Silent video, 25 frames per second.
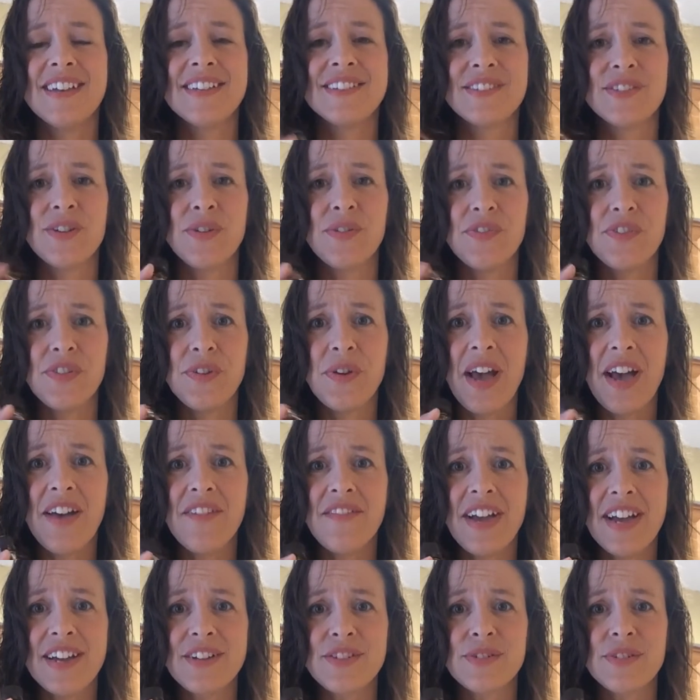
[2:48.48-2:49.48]
So if you
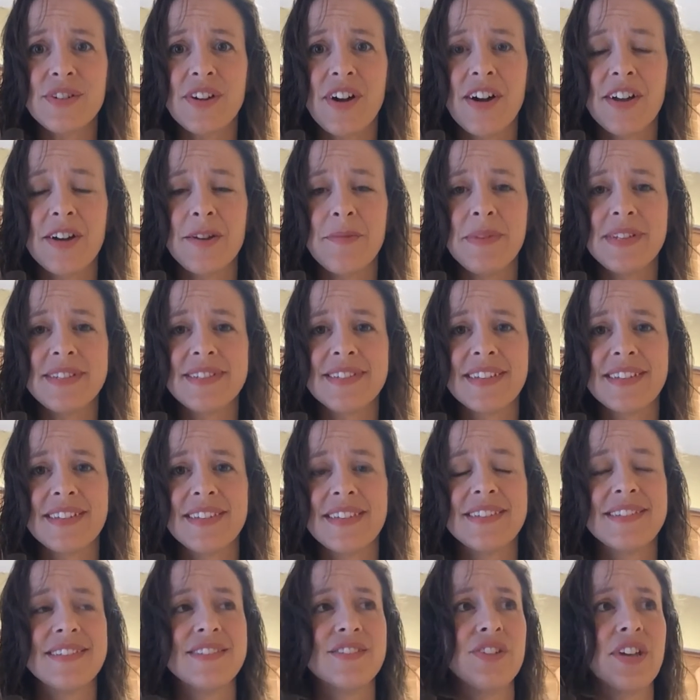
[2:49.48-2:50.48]
have extra condiments like
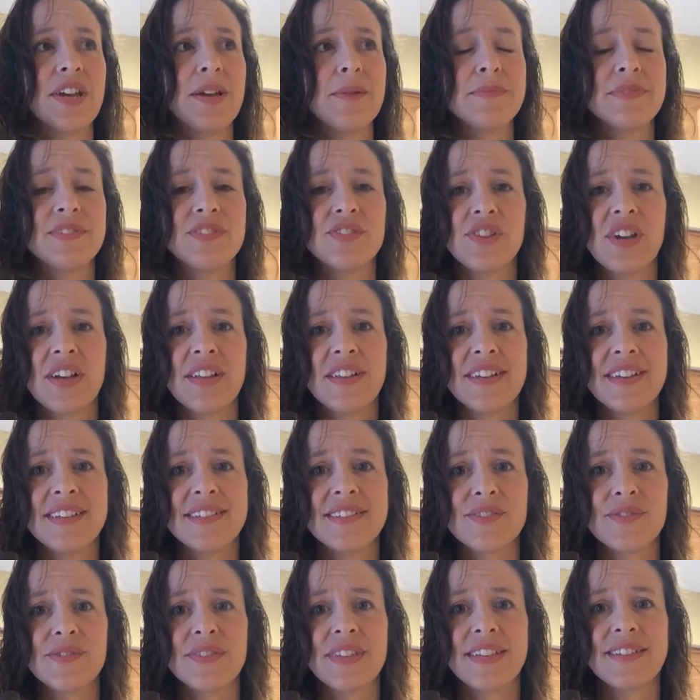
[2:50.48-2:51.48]
this, jams,
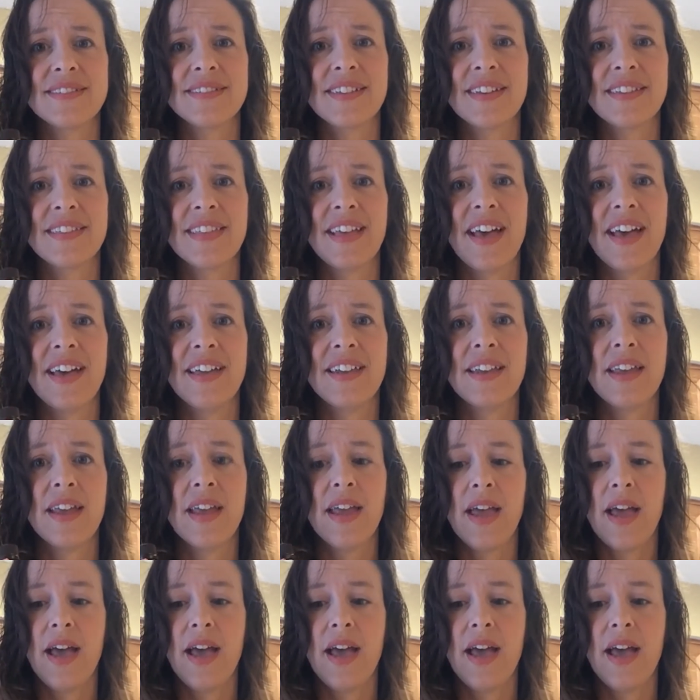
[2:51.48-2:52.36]
jellies, or things like that,